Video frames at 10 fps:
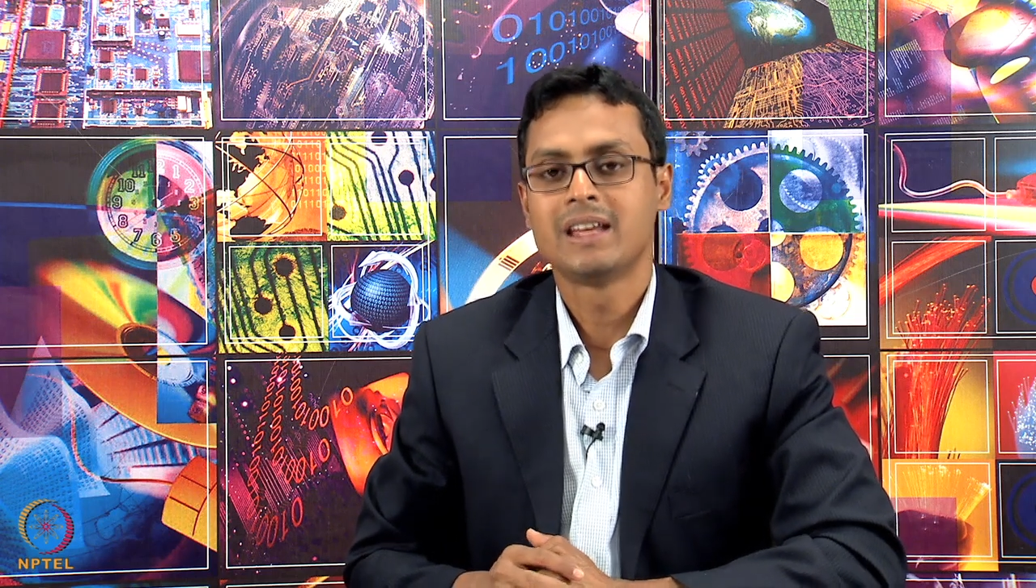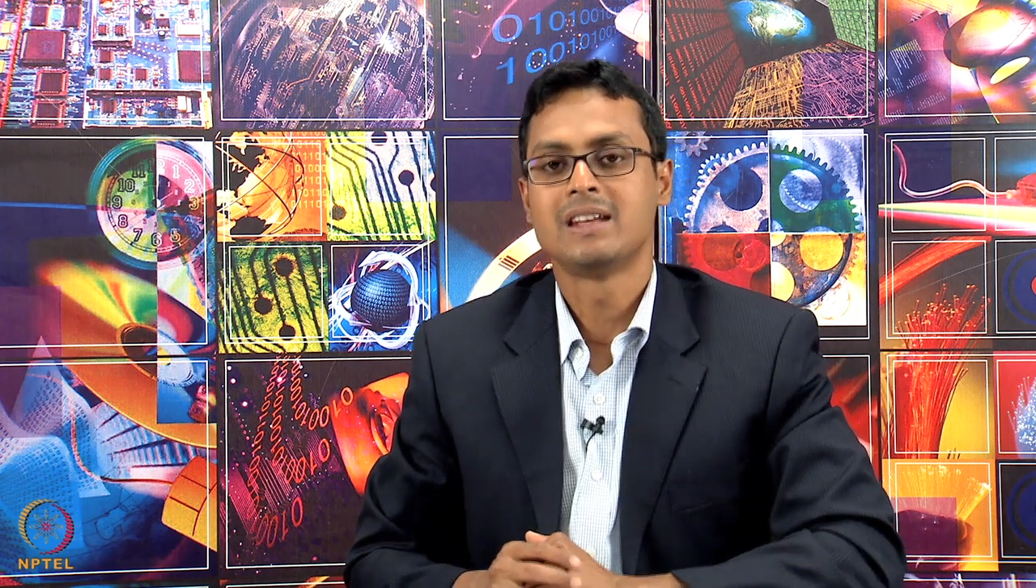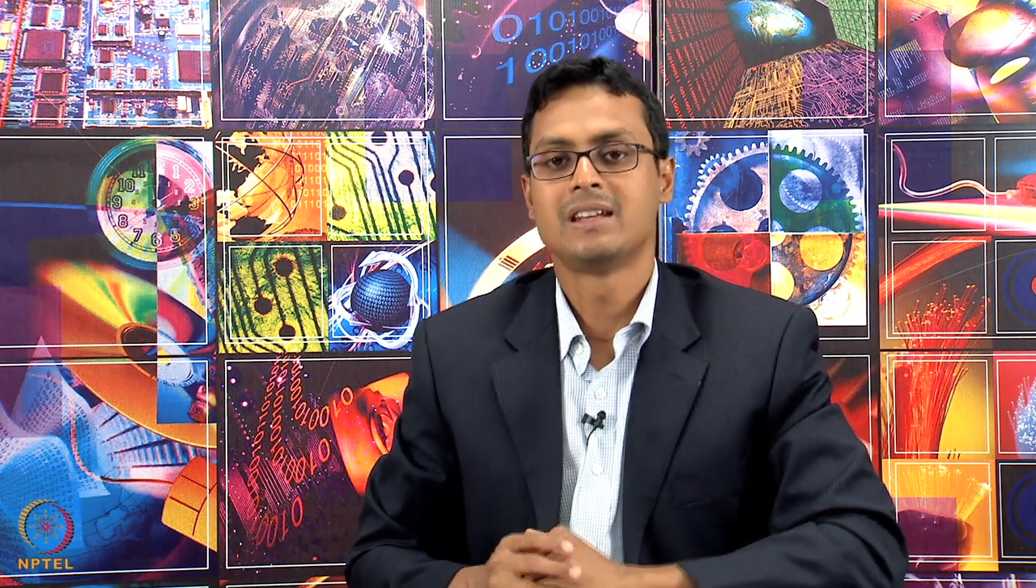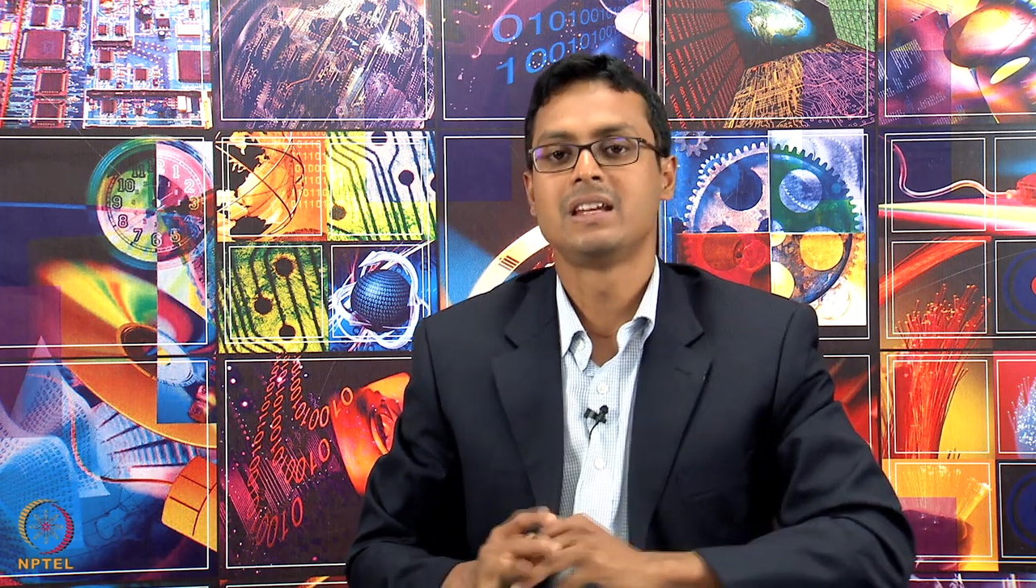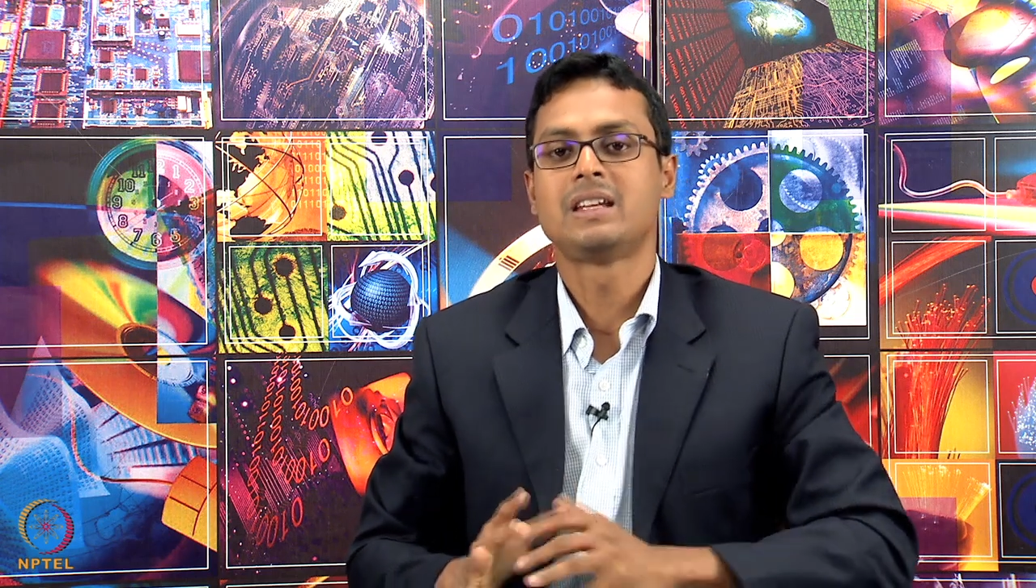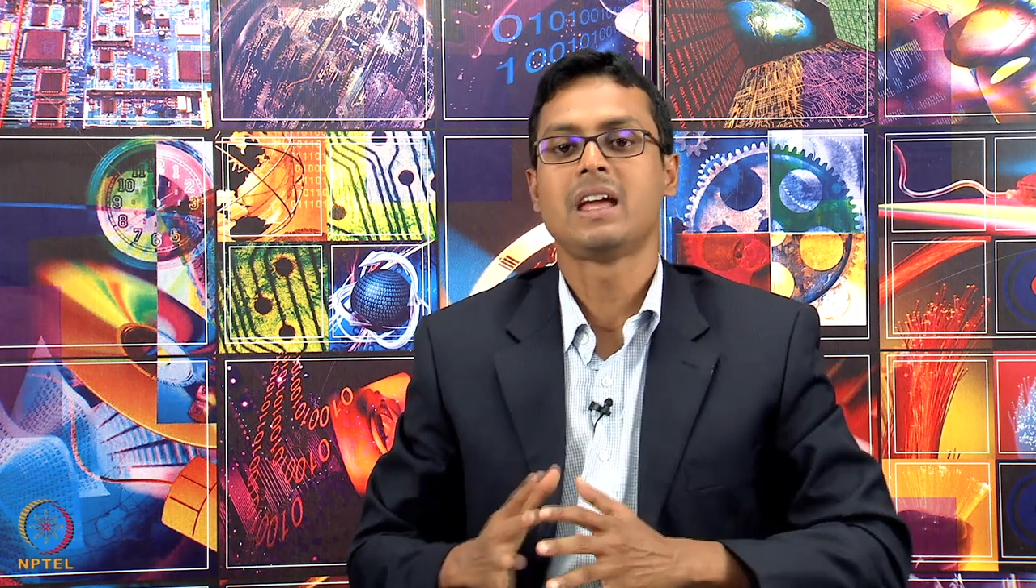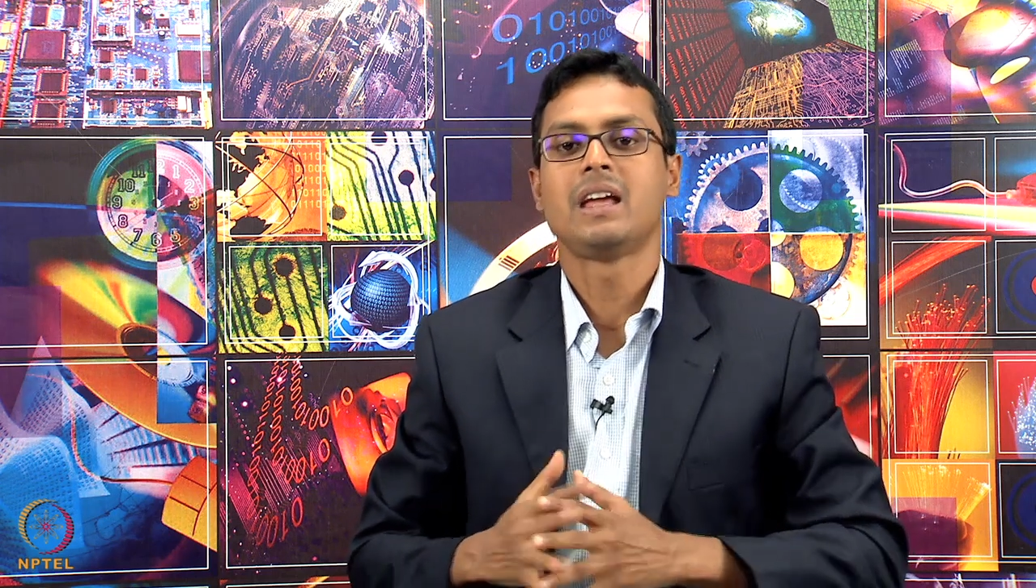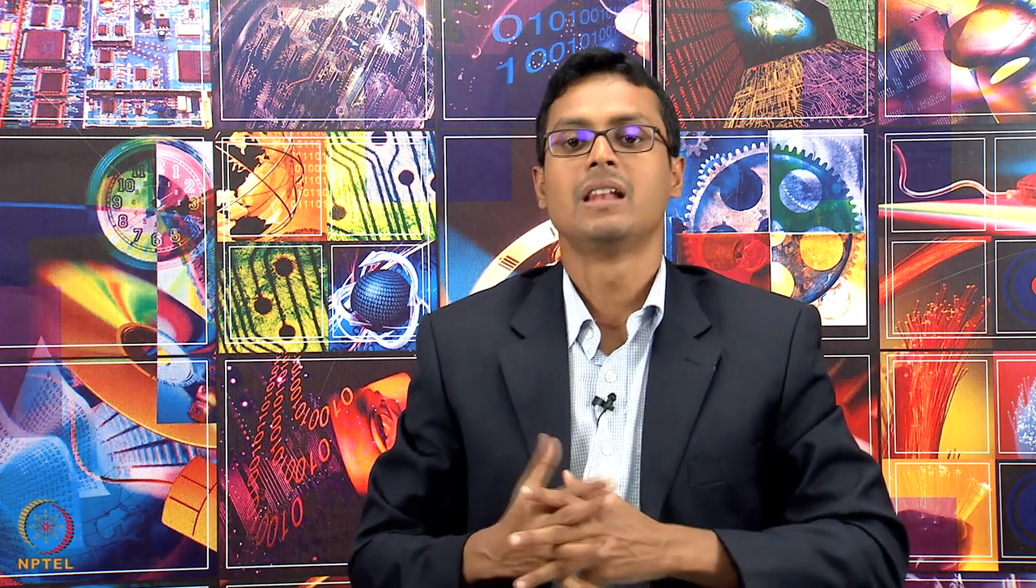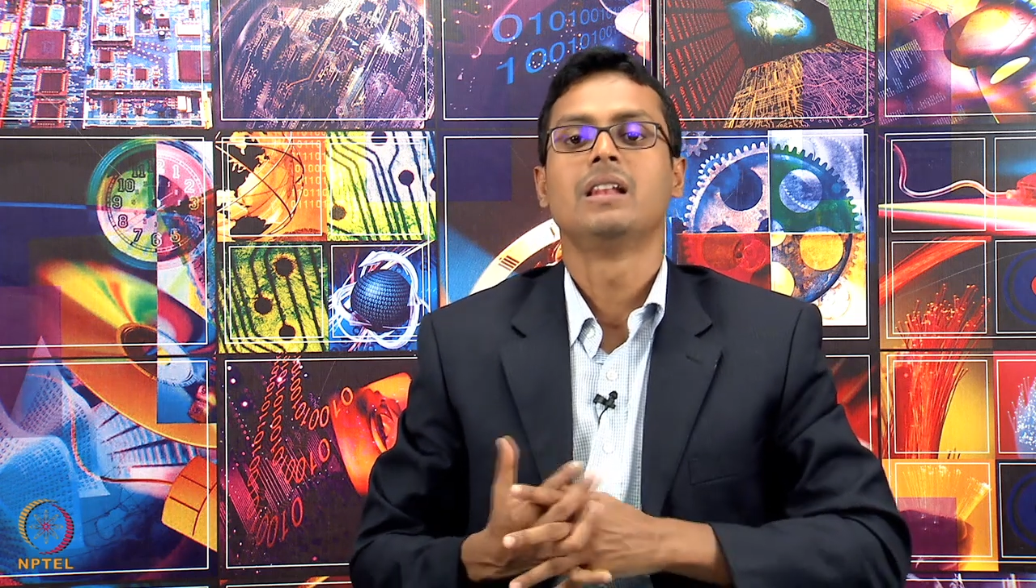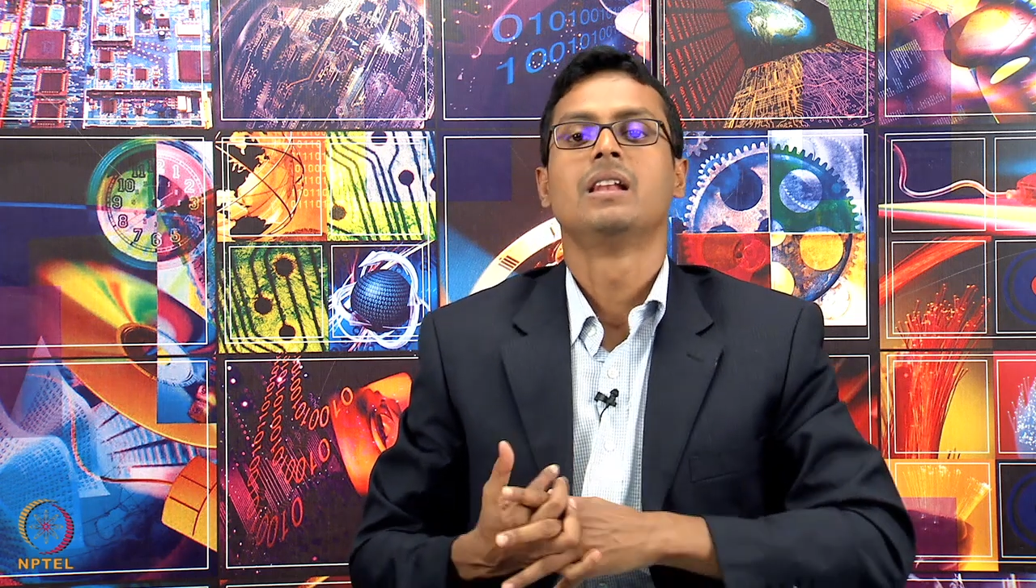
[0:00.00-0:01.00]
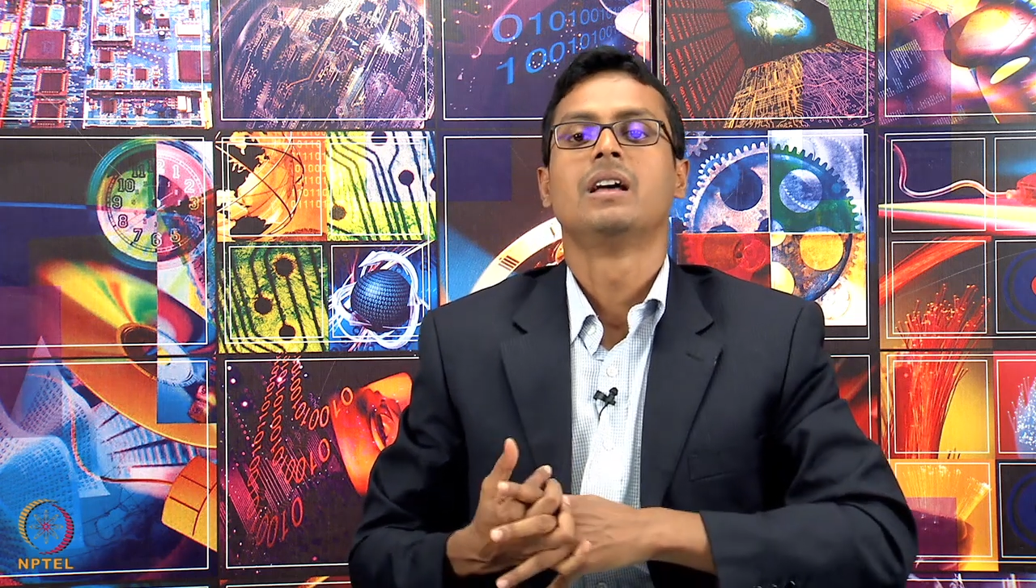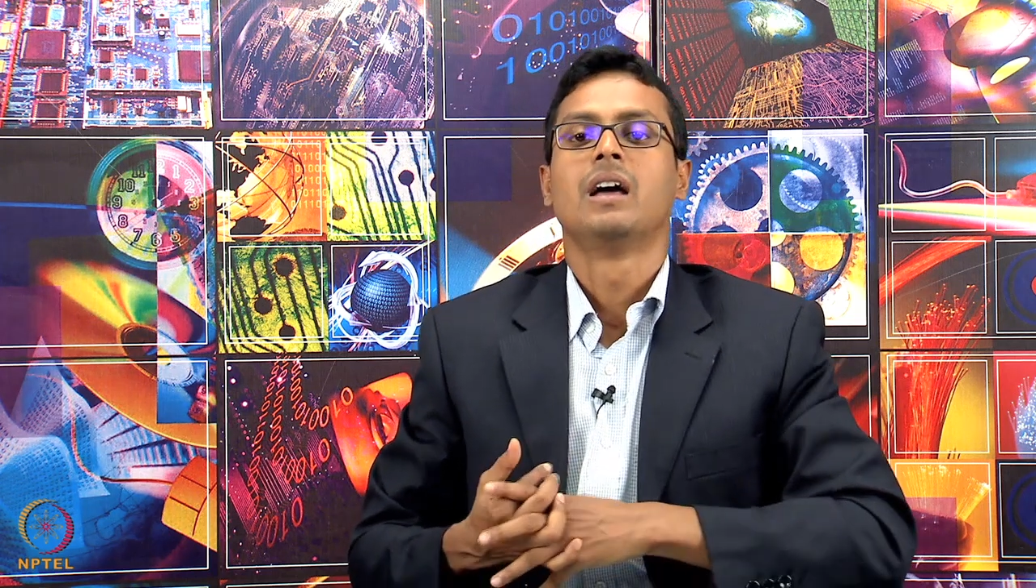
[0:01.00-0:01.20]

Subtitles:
in detail